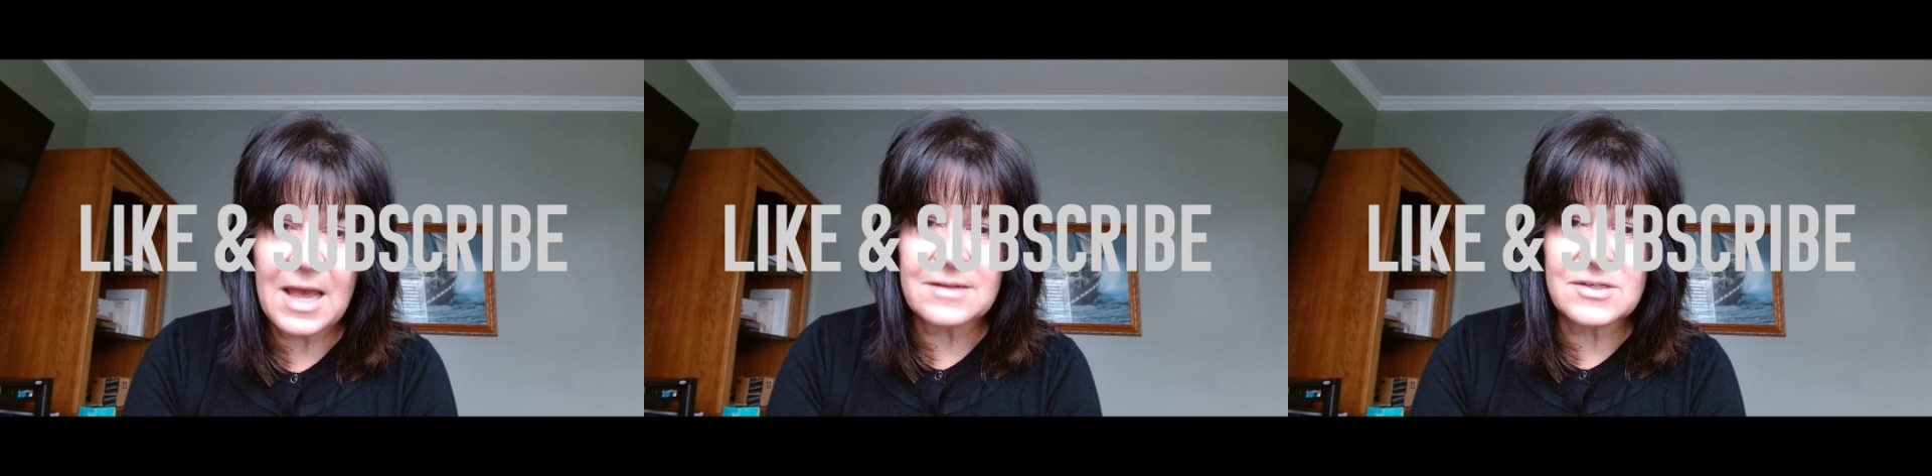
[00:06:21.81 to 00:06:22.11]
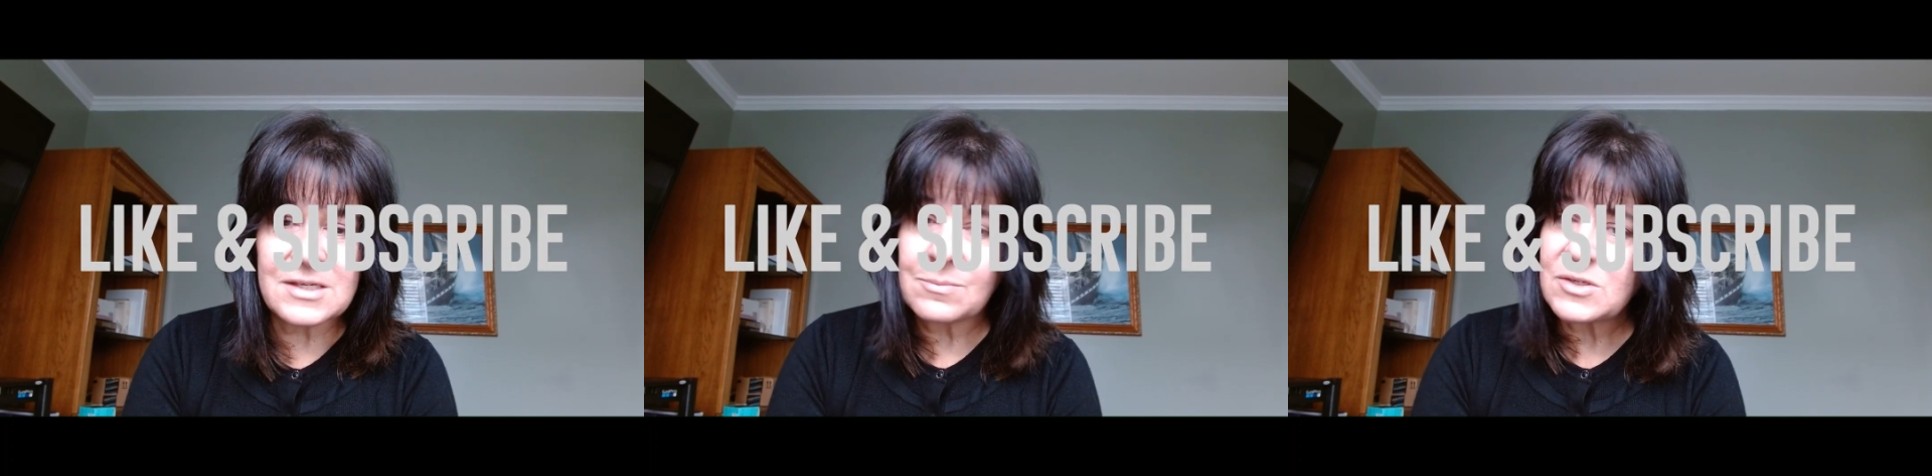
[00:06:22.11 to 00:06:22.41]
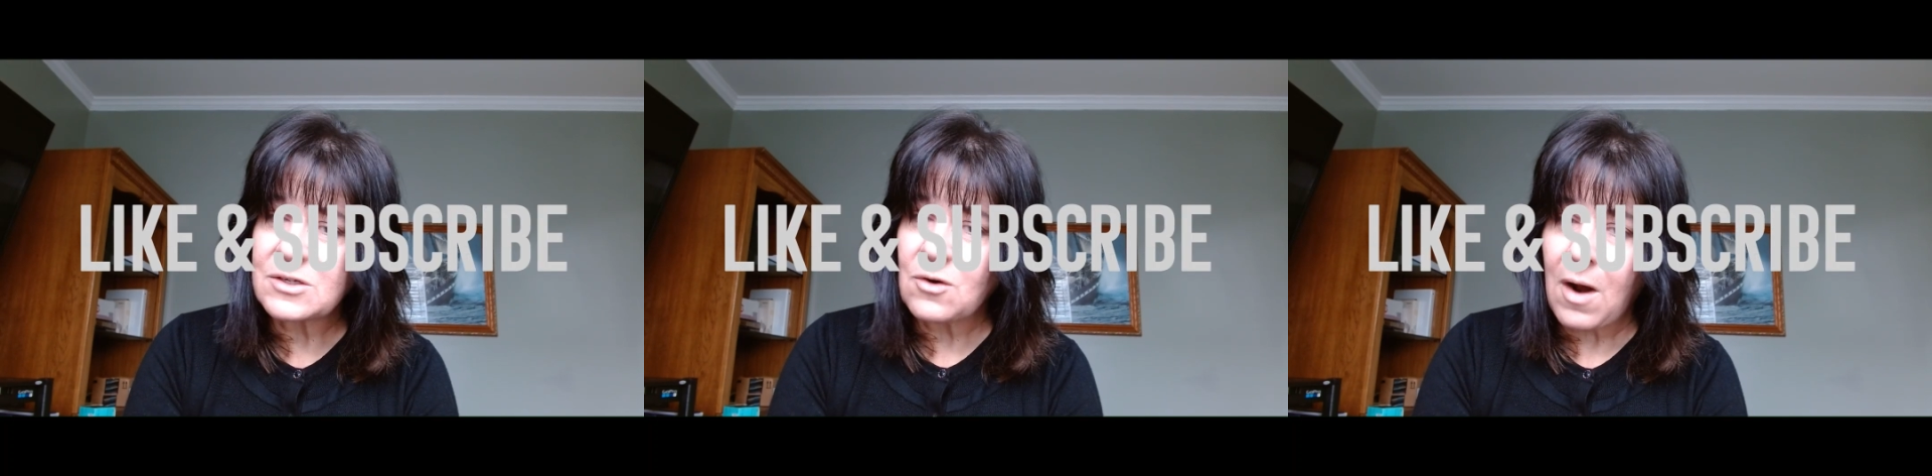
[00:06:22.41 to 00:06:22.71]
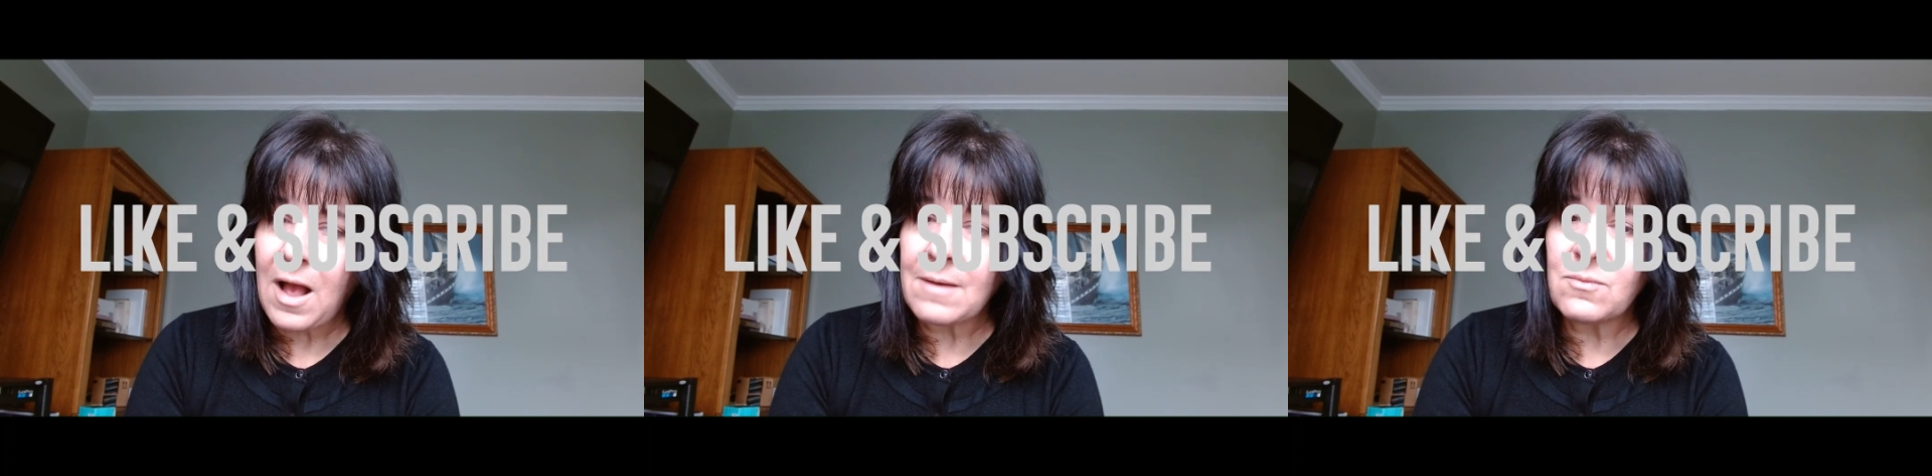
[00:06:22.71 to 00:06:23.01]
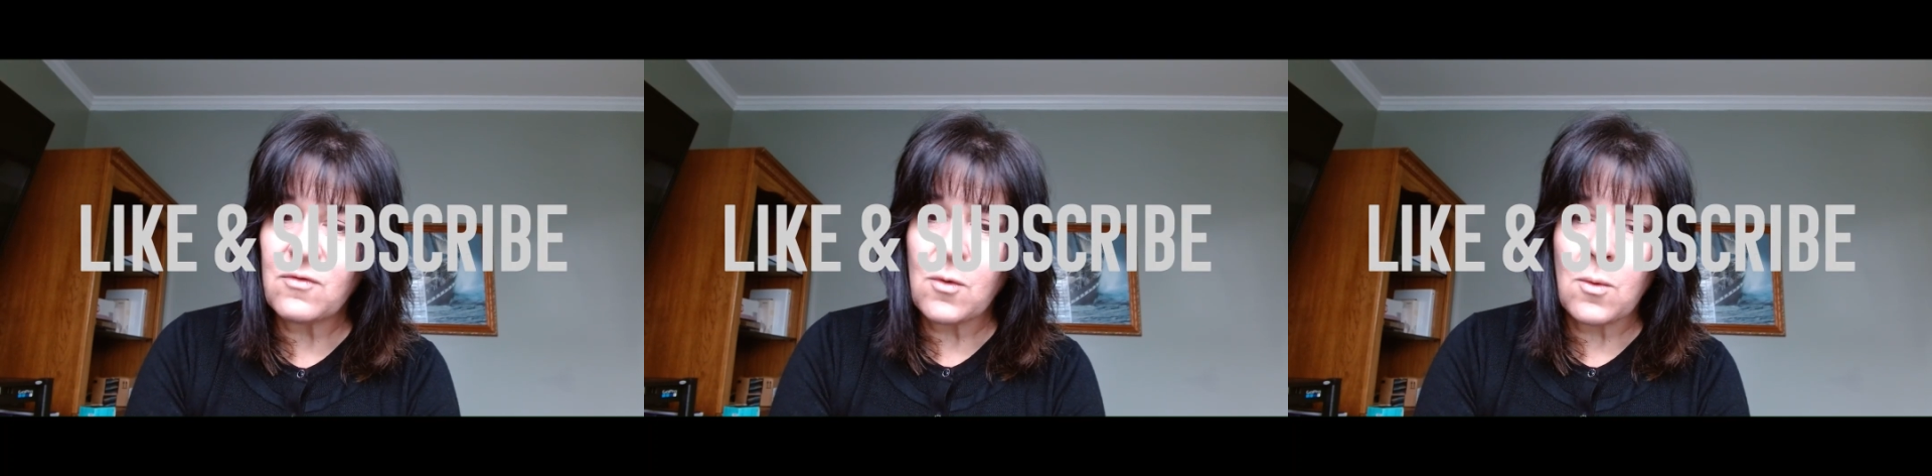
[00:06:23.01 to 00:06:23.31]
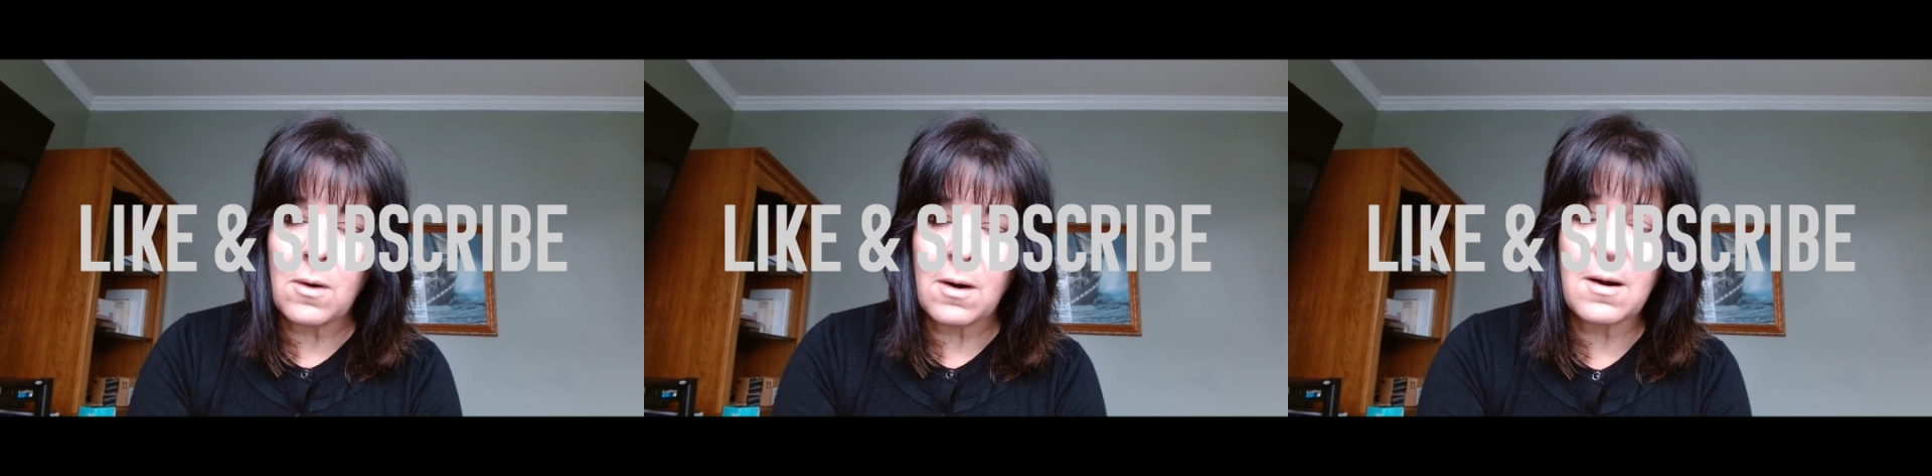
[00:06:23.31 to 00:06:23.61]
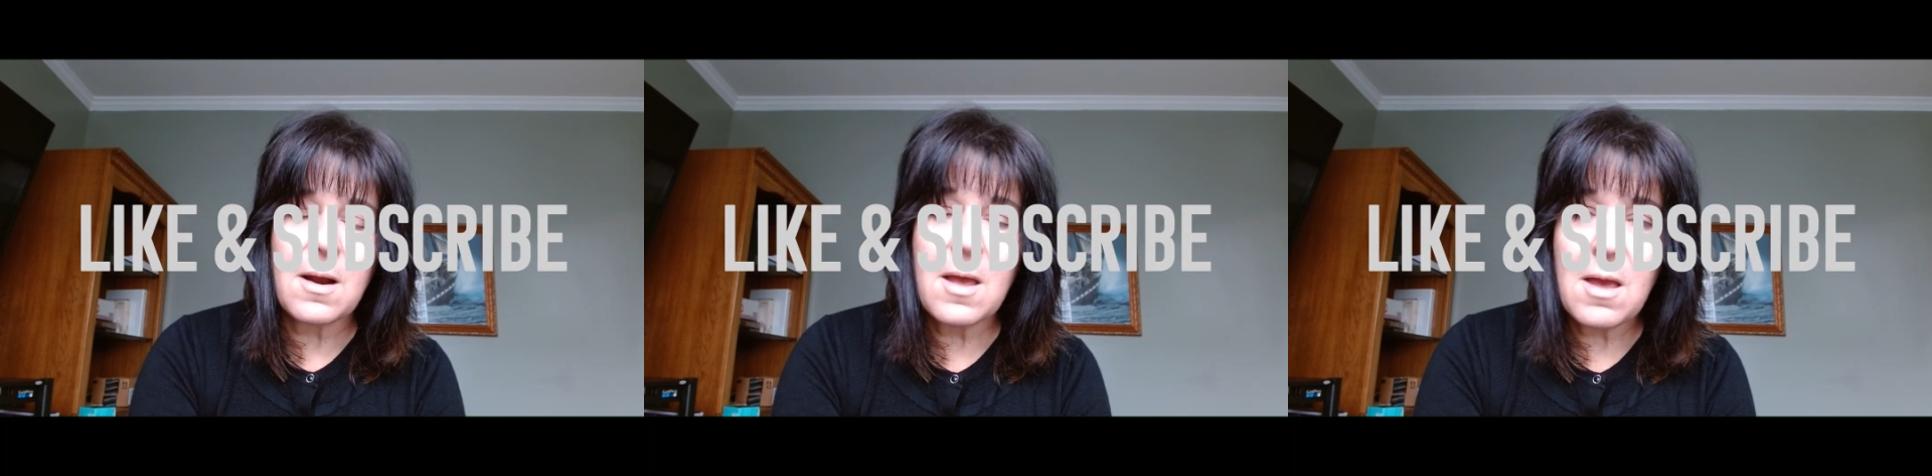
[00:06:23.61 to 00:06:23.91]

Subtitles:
and subscribe for